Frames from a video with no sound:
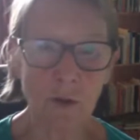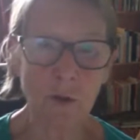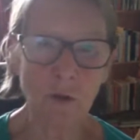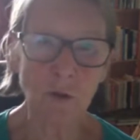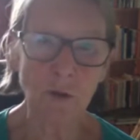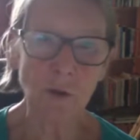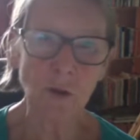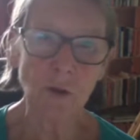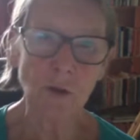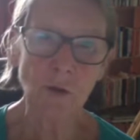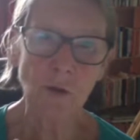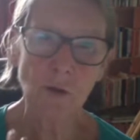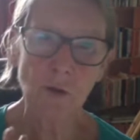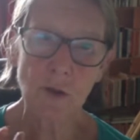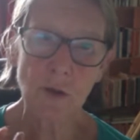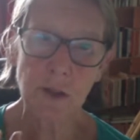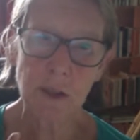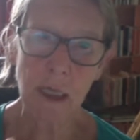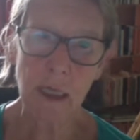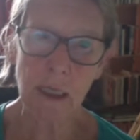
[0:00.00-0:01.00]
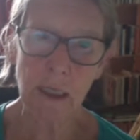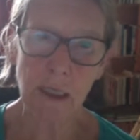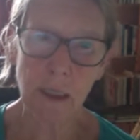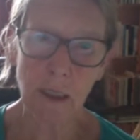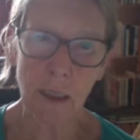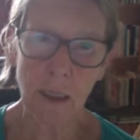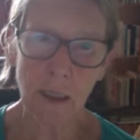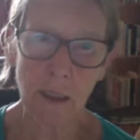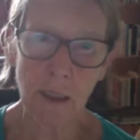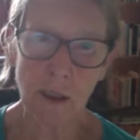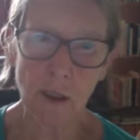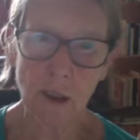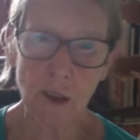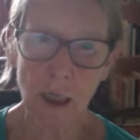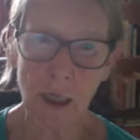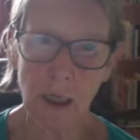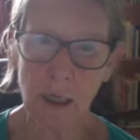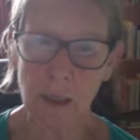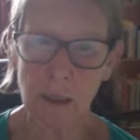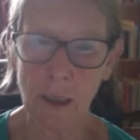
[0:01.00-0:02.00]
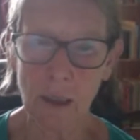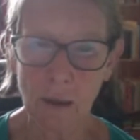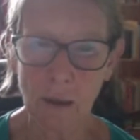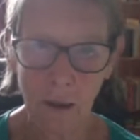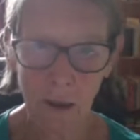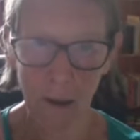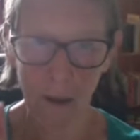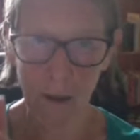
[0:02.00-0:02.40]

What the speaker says: you used English in a